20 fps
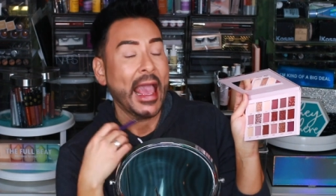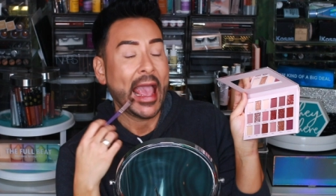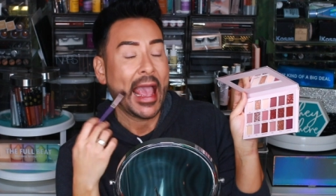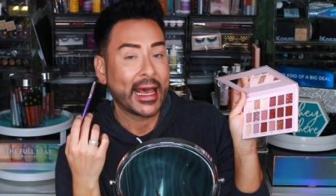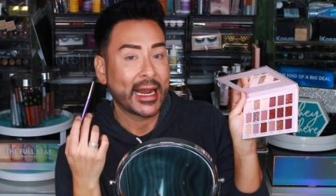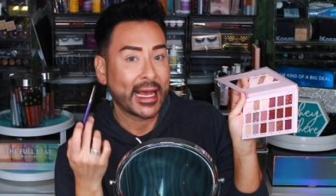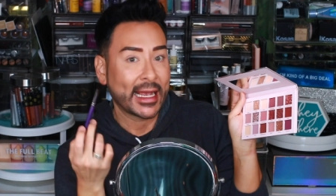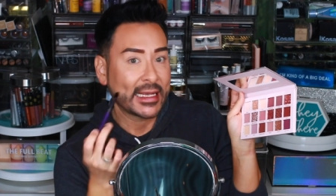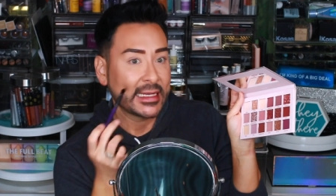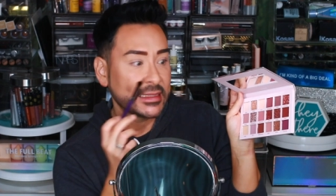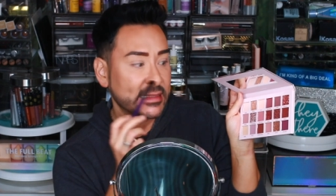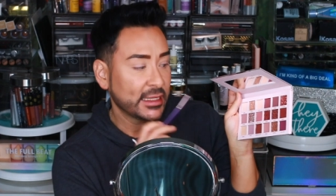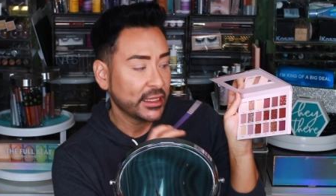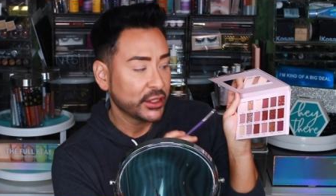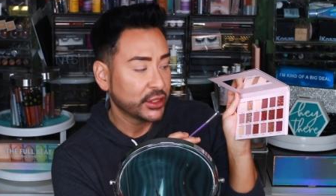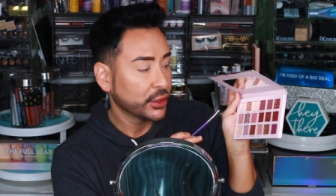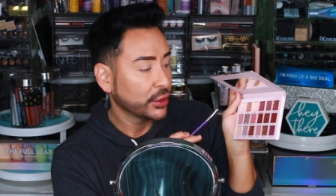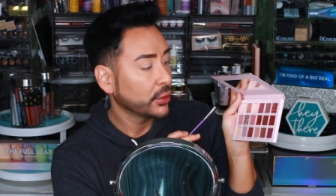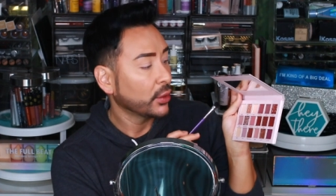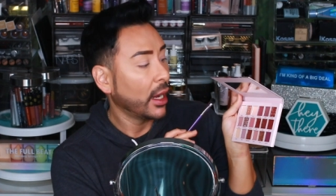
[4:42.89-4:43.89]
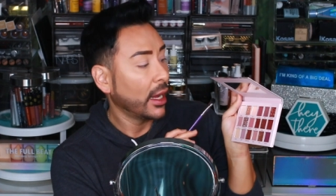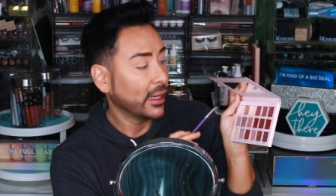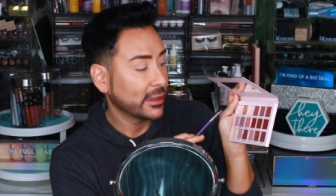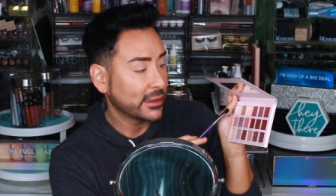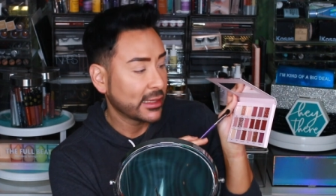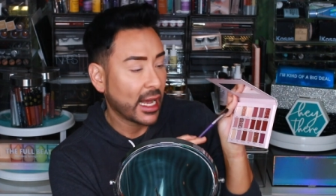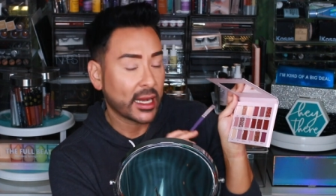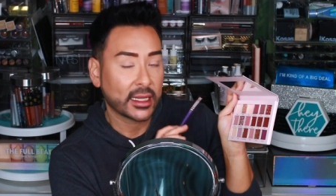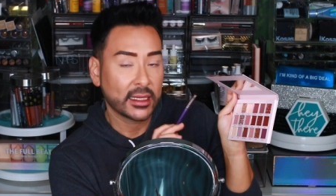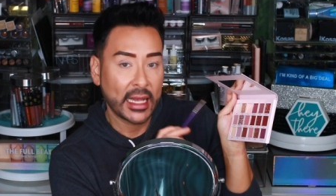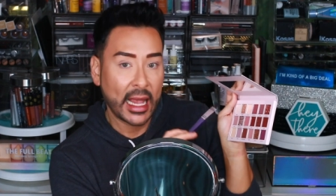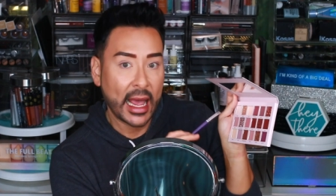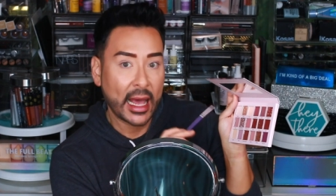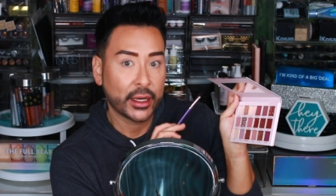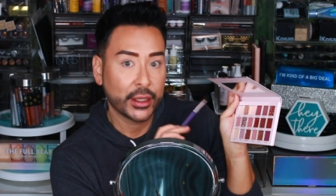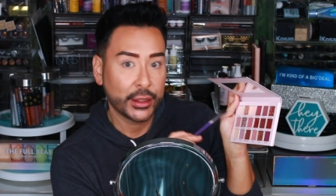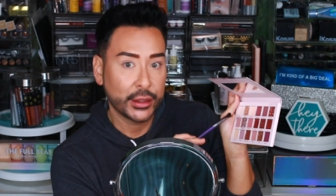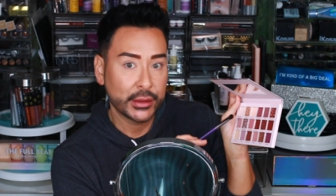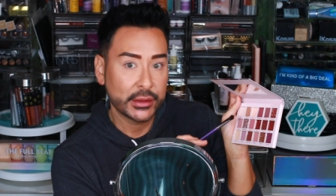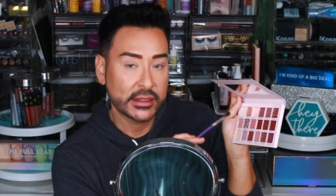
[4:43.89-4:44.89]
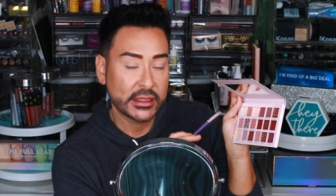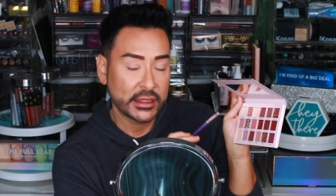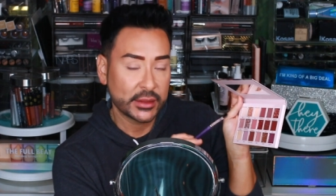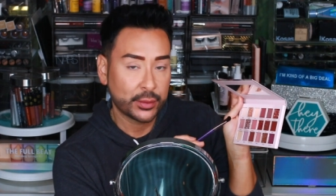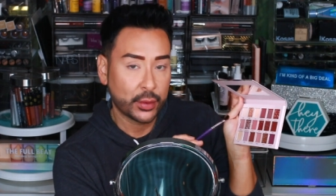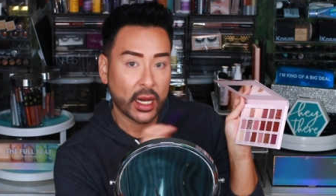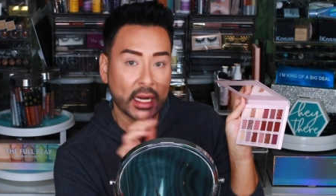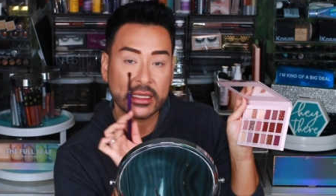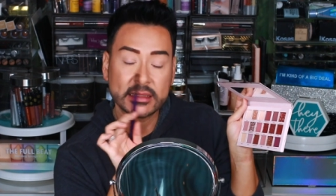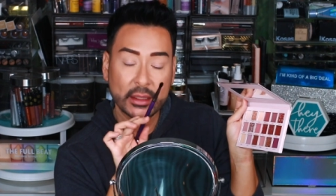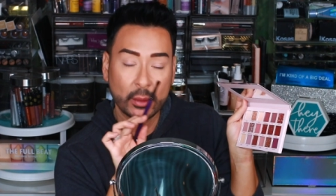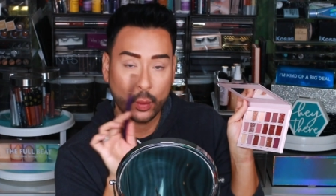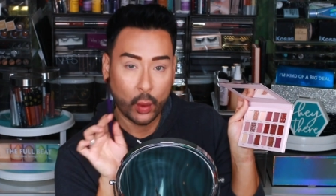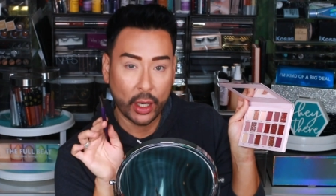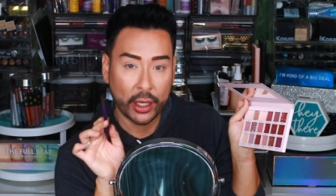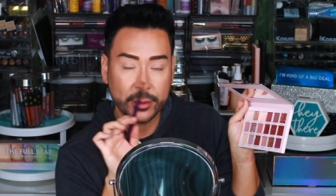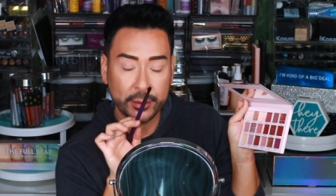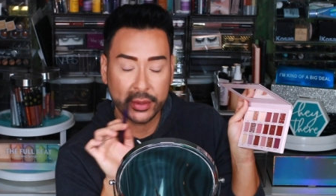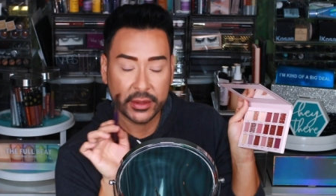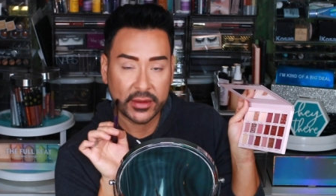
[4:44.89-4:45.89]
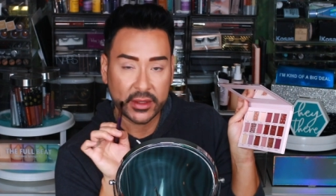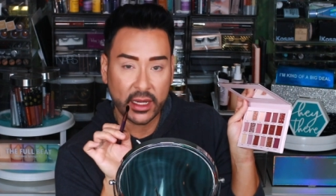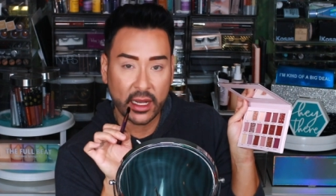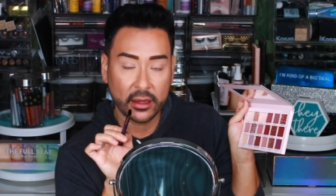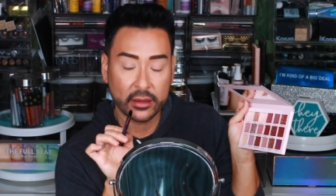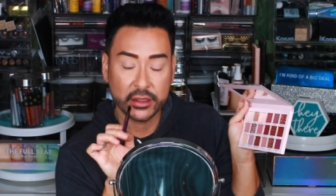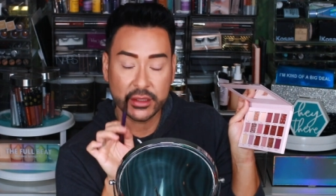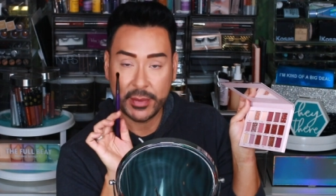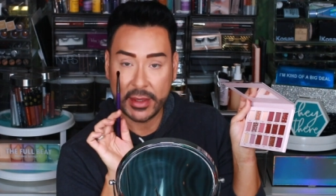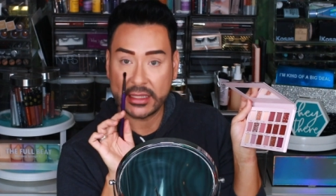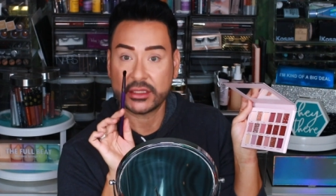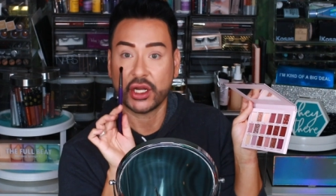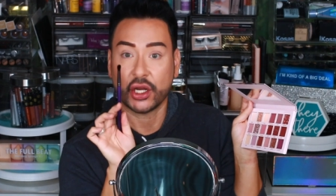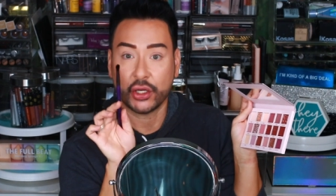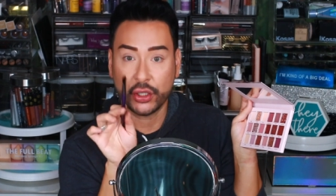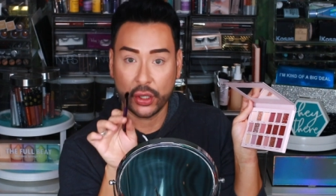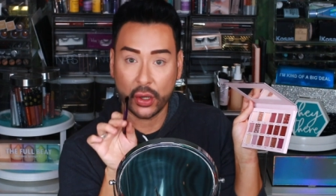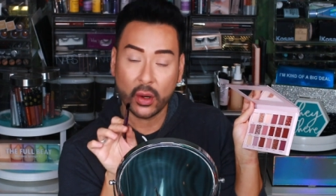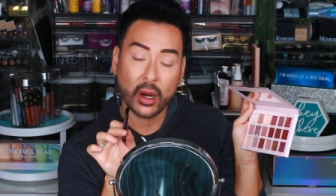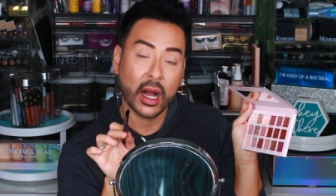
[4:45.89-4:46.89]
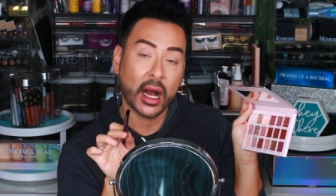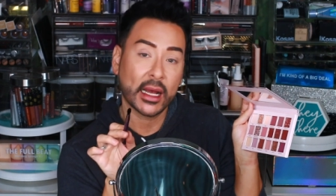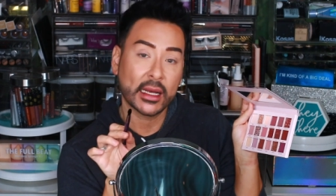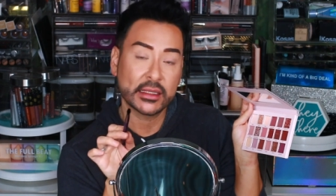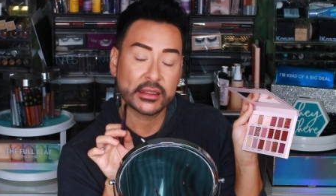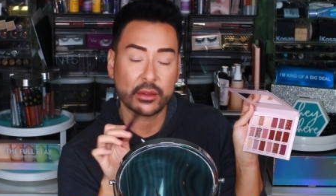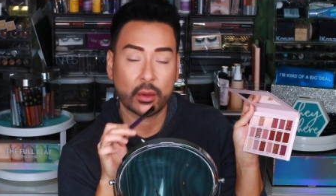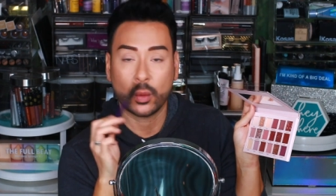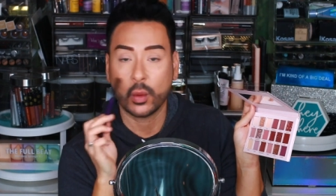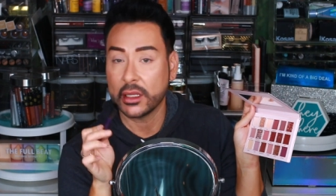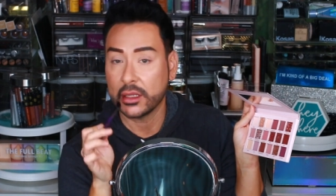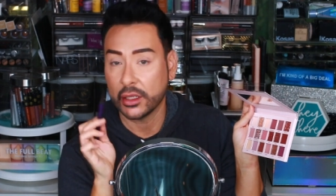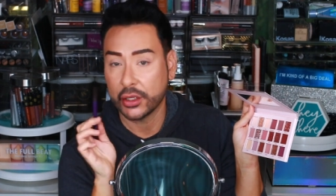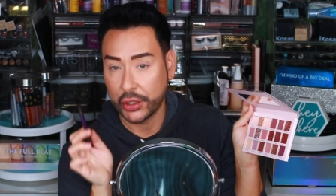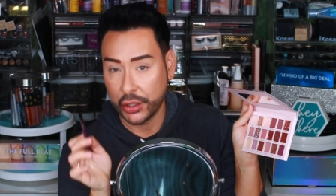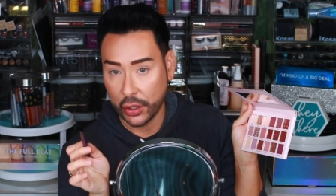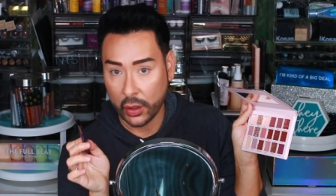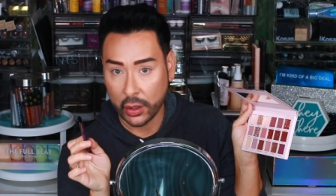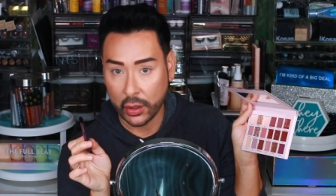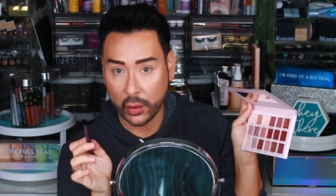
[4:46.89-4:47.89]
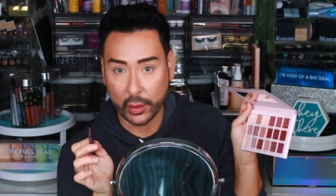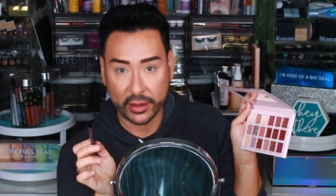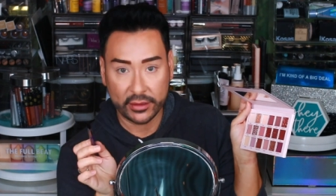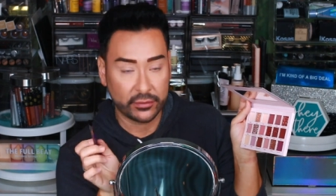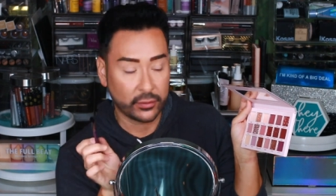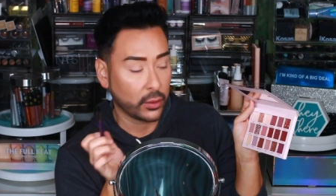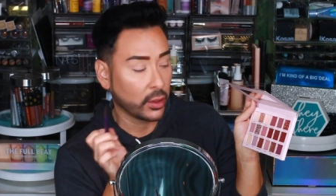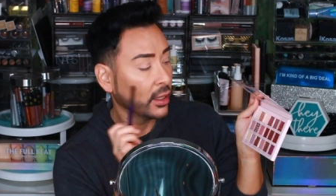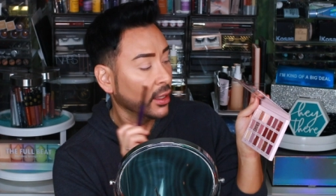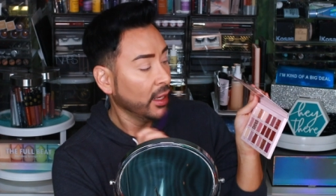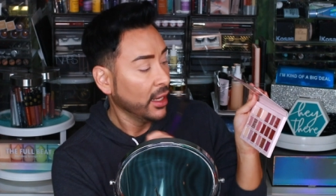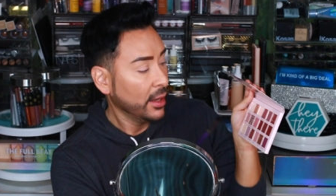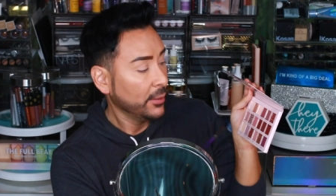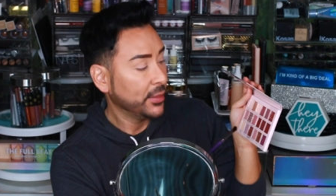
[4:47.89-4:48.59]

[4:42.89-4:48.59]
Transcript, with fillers: and I can teach you exactly how to use these products and where to put the colors based on your eyes or what look you're going for,